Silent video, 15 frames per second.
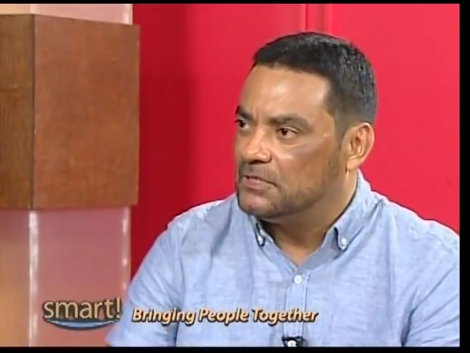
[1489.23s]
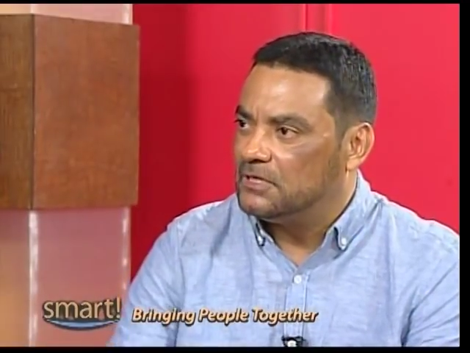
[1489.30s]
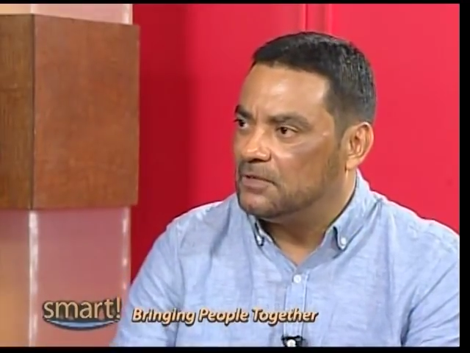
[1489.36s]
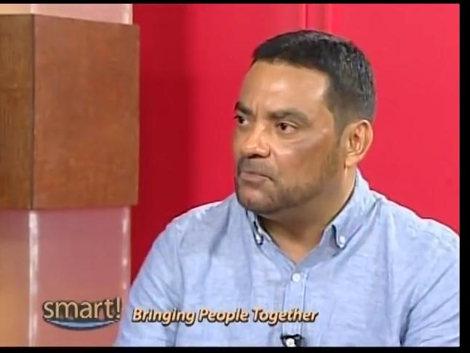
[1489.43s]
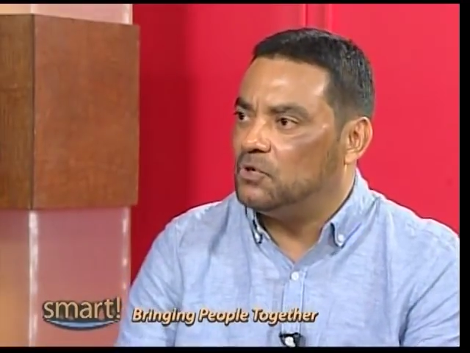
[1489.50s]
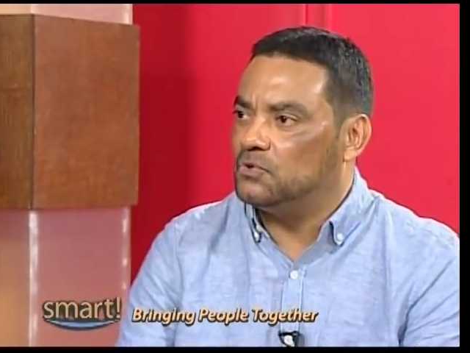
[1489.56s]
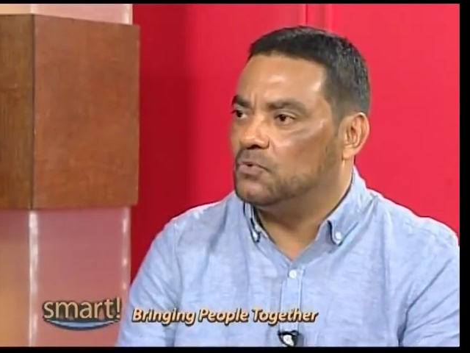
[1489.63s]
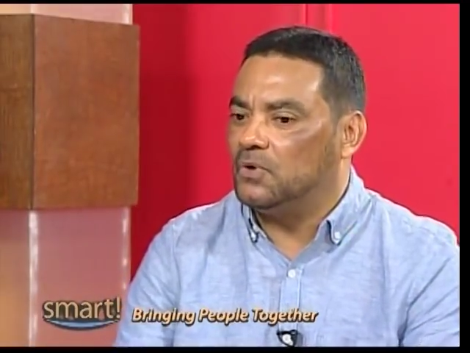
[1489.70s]

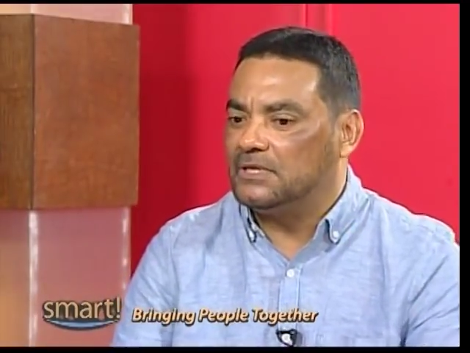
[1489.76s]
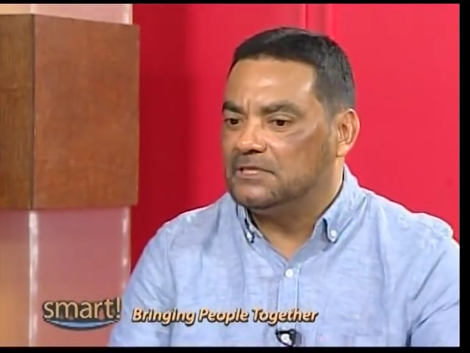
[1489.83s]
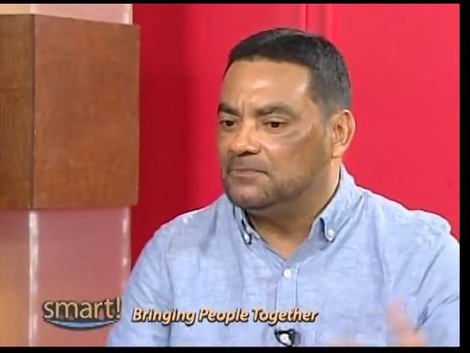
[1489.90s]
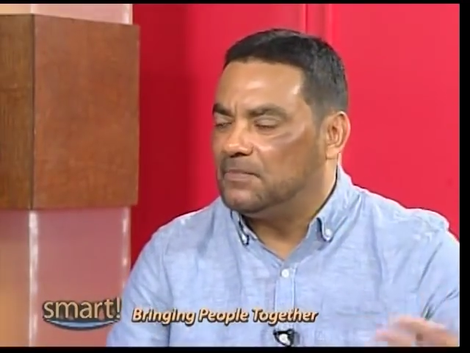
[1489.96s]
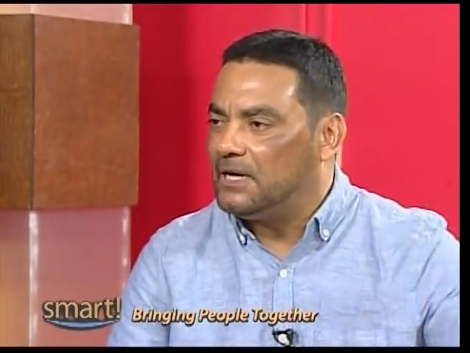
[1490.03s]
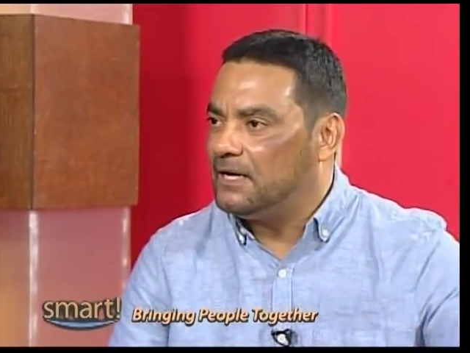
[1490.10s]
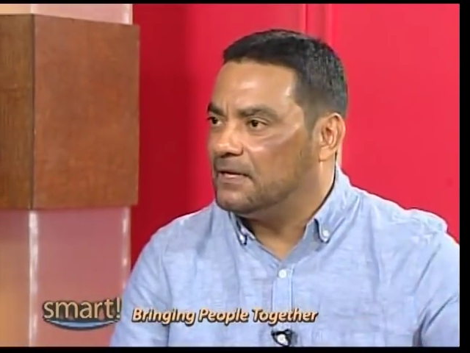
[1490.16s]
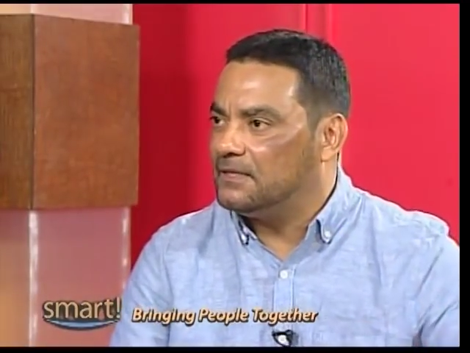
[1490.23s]
about
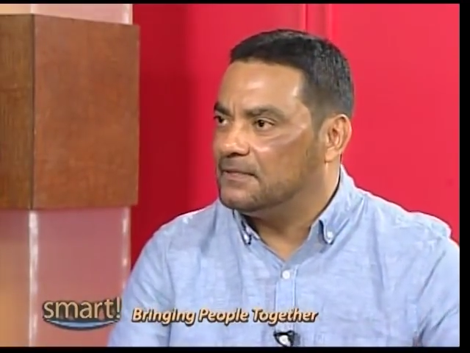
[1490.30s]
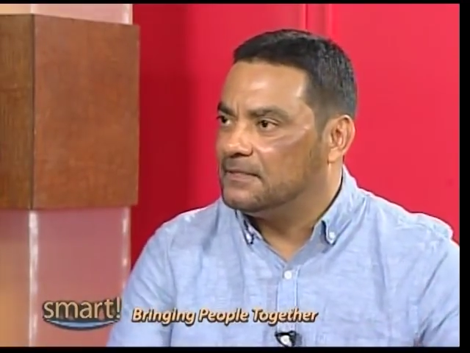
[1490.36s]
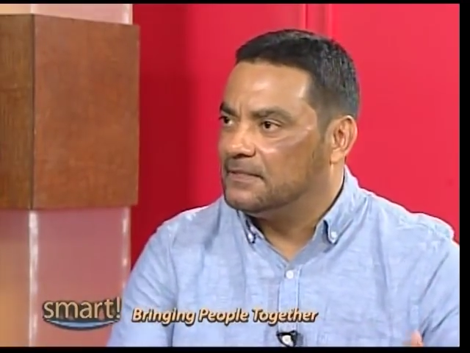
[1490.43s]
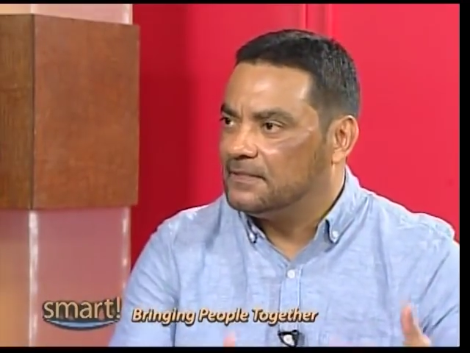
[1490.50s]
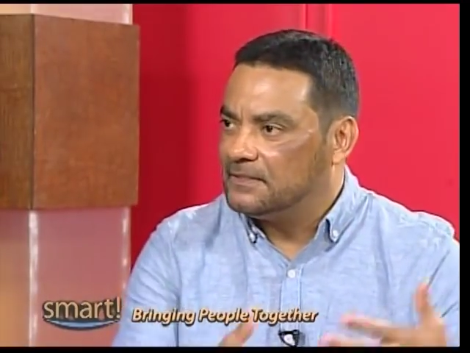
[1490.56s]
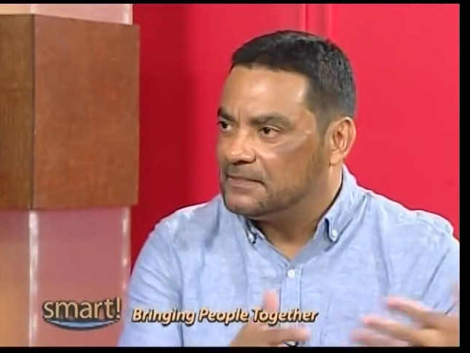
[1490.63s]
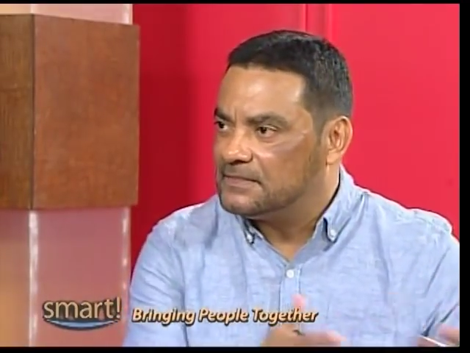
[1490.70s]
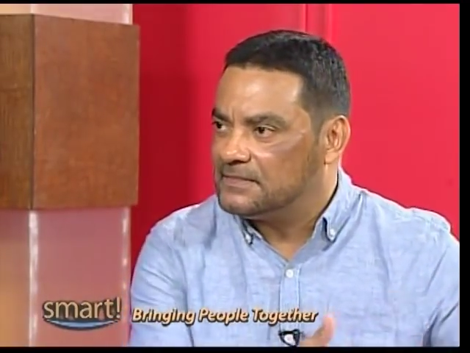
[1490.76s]
Guatemala
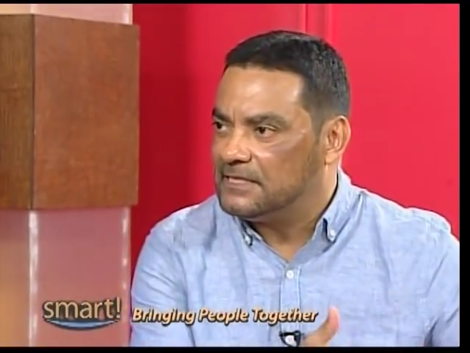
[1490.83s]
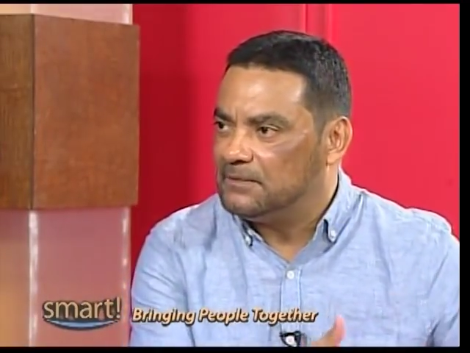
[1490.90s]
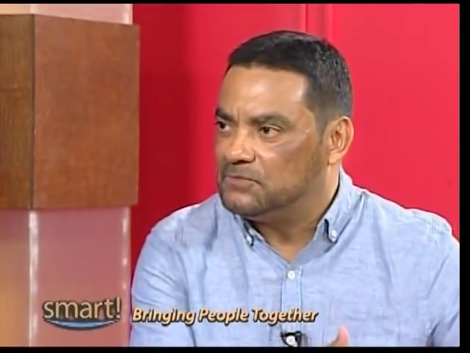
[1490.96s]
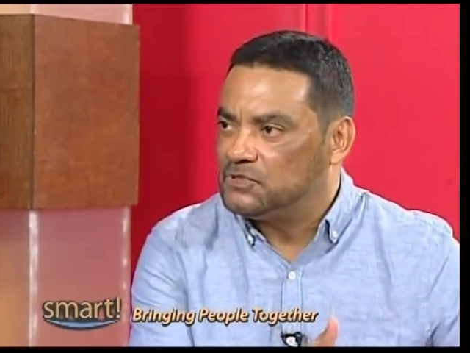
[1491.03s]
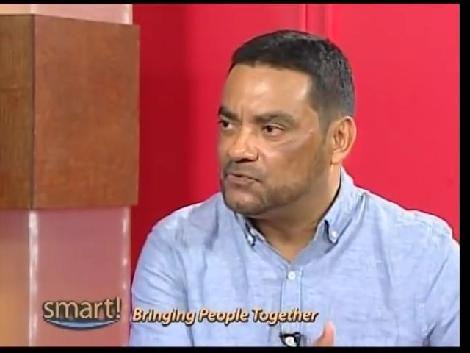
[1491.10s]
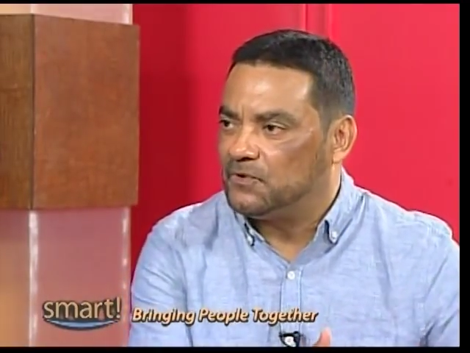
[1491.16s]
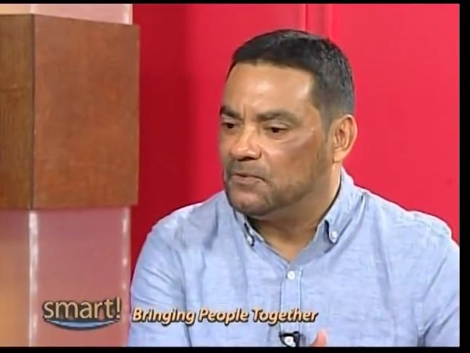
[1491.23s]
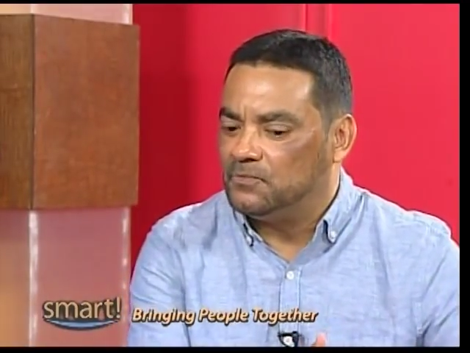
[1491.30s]

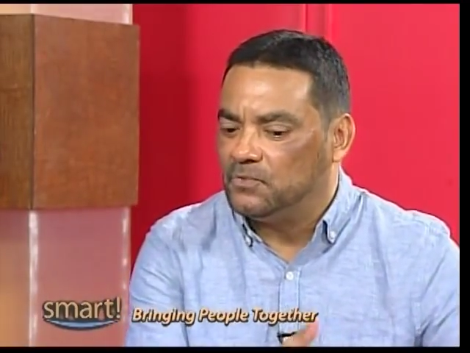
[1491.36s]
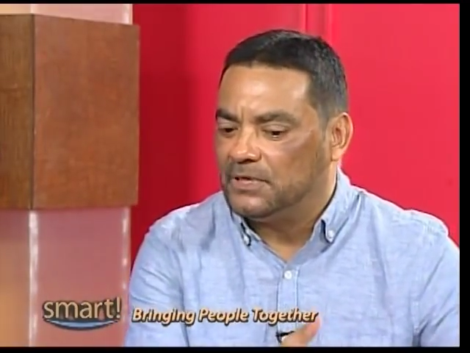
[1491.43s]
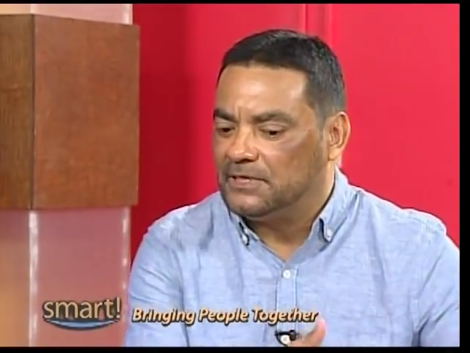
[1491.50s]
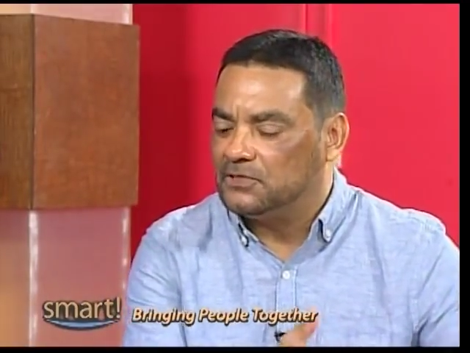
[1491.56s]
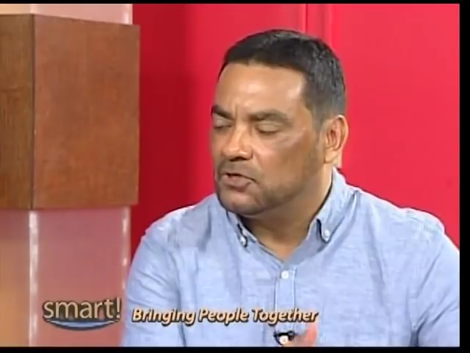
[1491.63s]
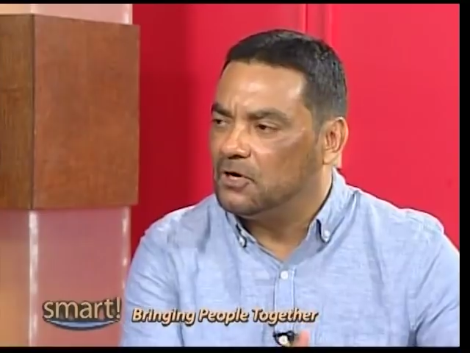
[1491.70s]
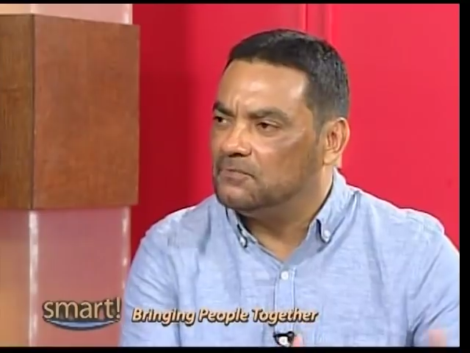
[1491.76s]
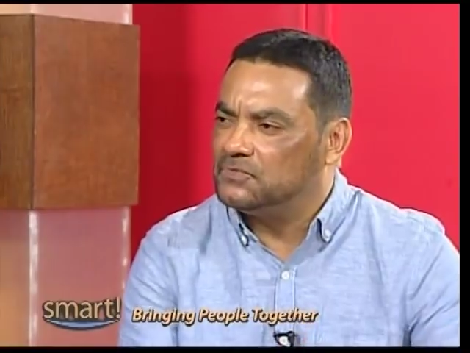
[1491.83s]
stems from, where
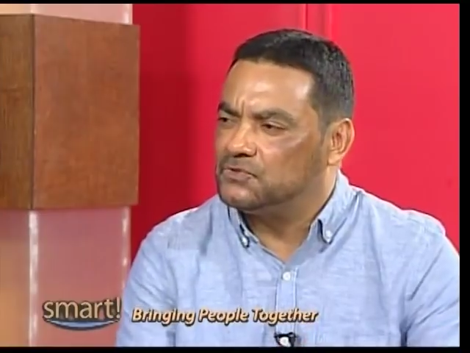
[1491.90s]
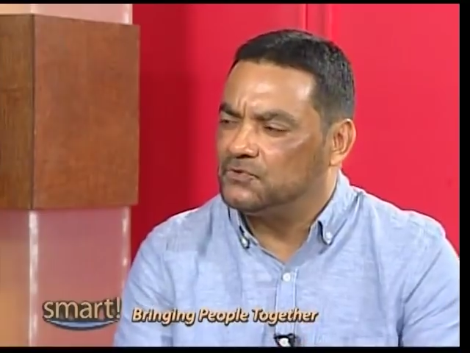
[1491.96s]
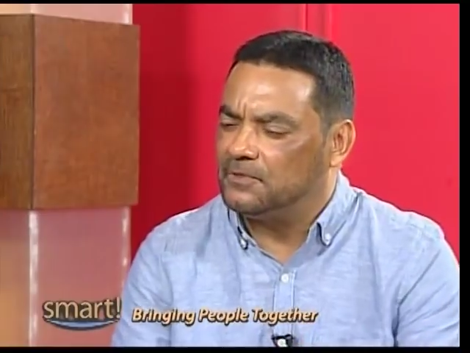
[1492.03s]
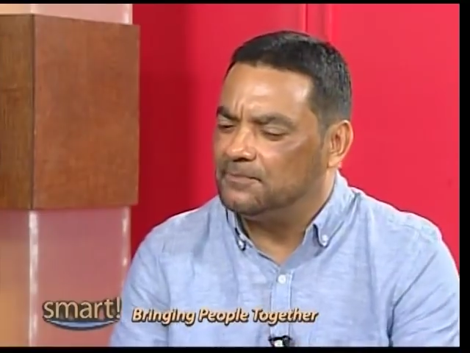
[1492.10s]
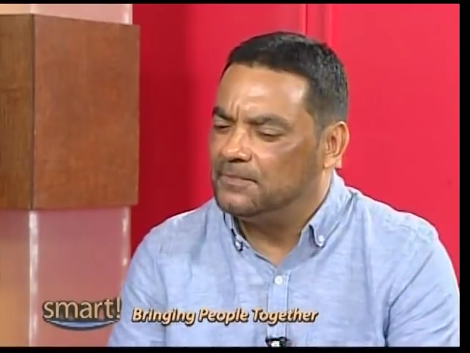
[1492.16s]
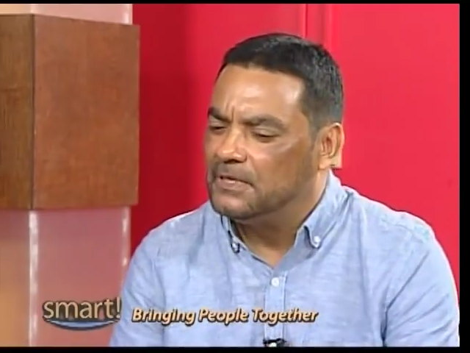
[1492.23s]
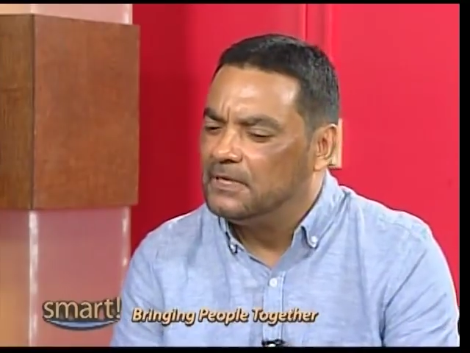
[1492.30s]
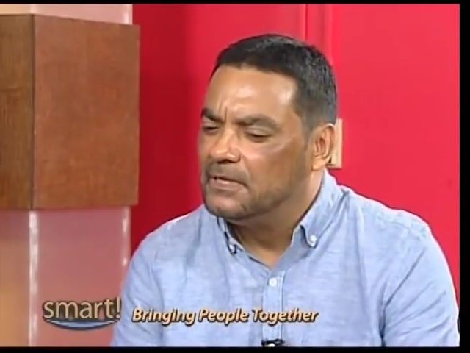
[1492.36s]
it comes from.